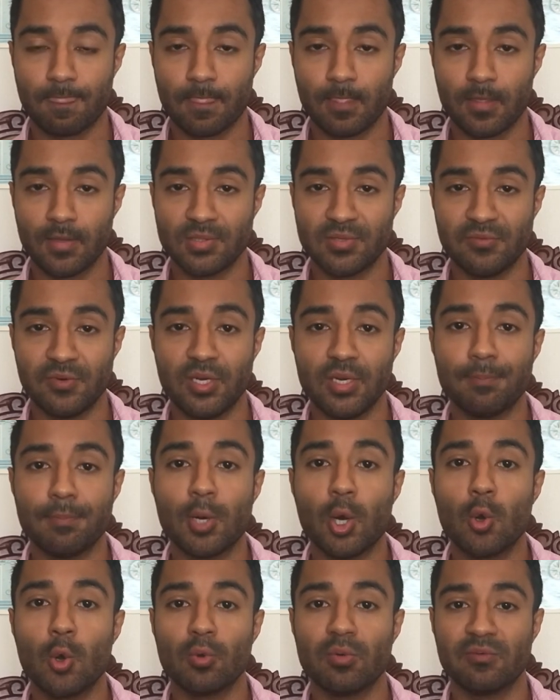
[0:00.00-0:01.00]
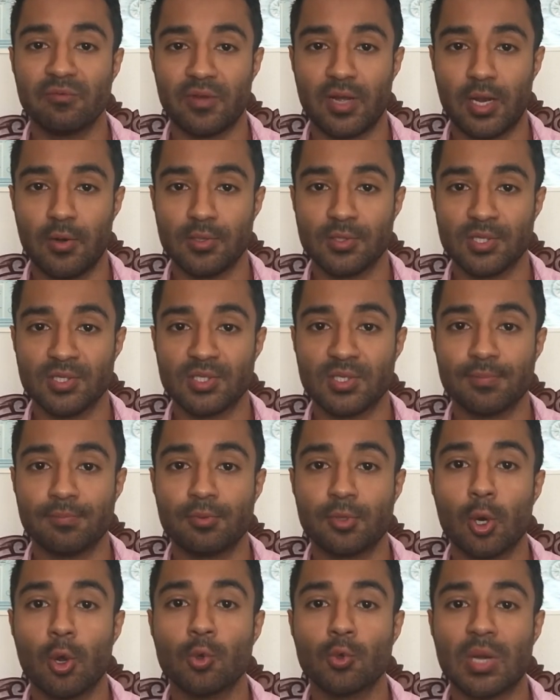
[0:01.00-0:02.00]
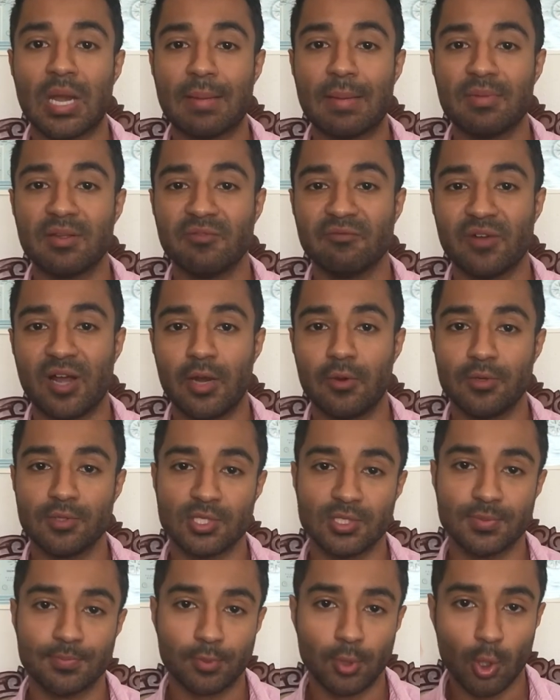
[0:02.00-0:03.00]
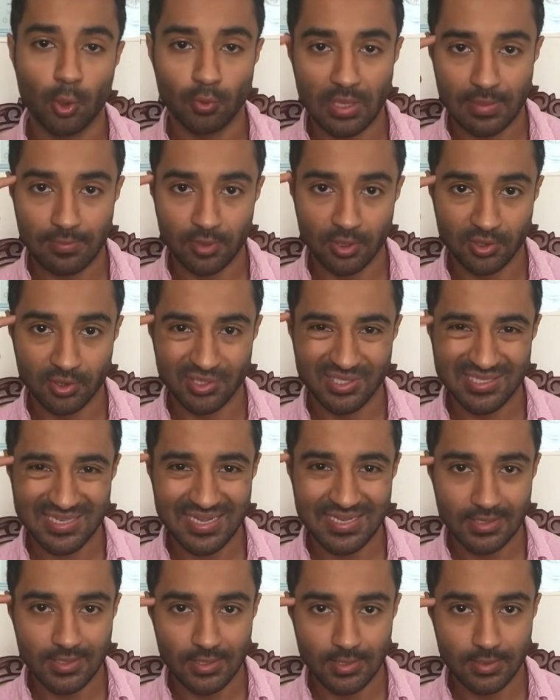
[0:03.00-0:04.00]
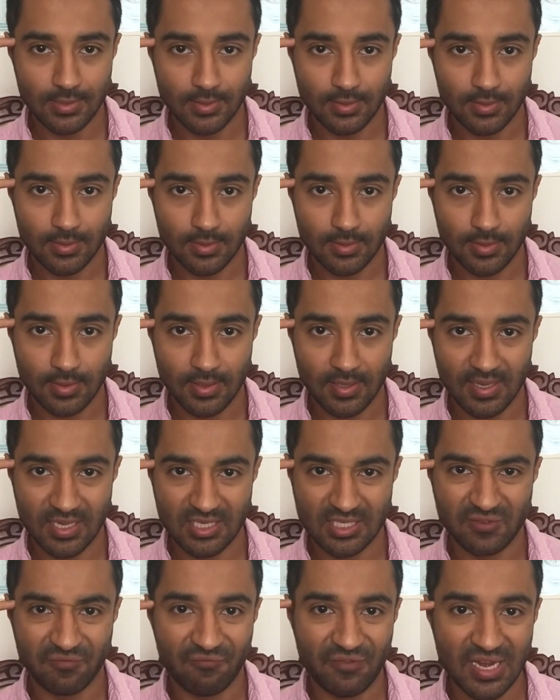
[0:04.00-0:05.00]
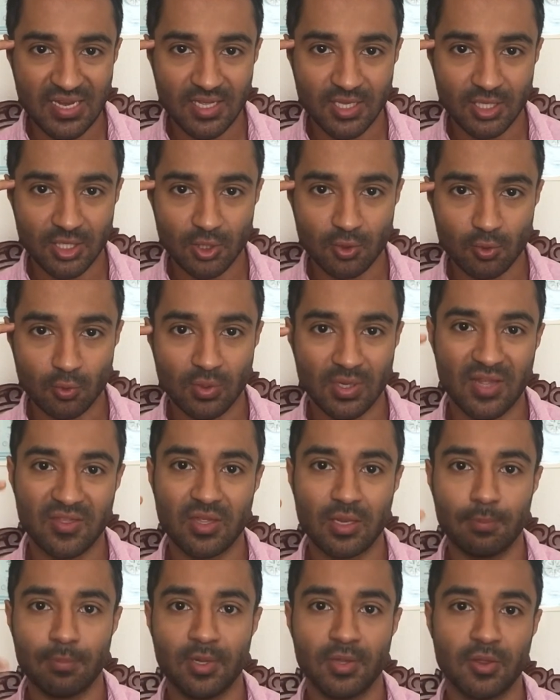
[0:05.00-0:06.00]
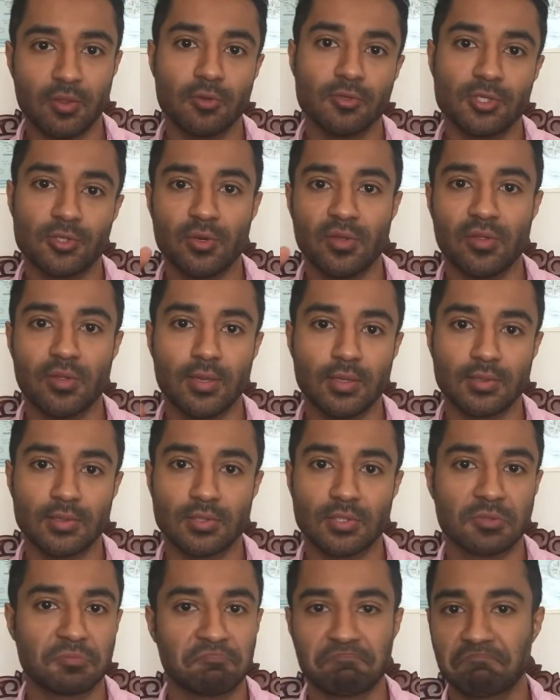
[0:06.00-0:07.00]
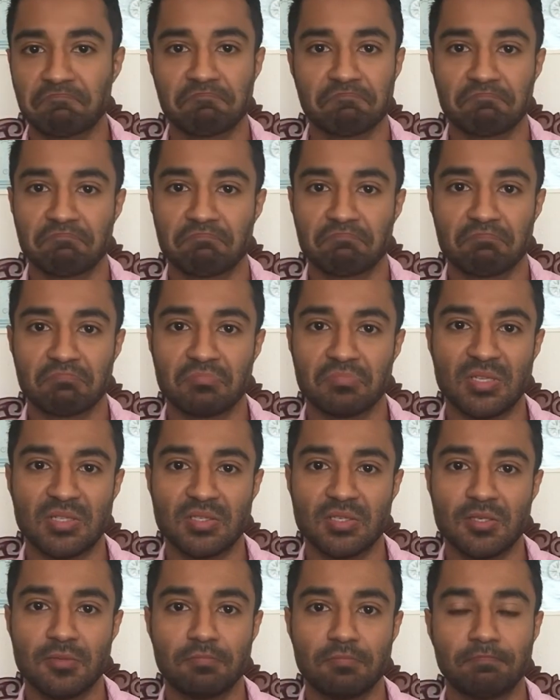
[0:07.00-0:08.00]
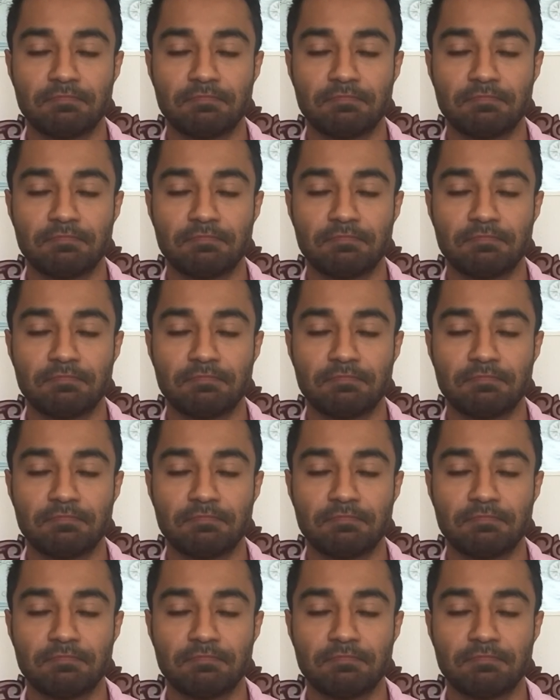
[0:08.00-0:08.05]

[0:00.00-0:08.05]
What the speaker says: It's a very potent virus. It's a programming virus. It's programming your psyche. It's feeding you nothing but those three things. That's it.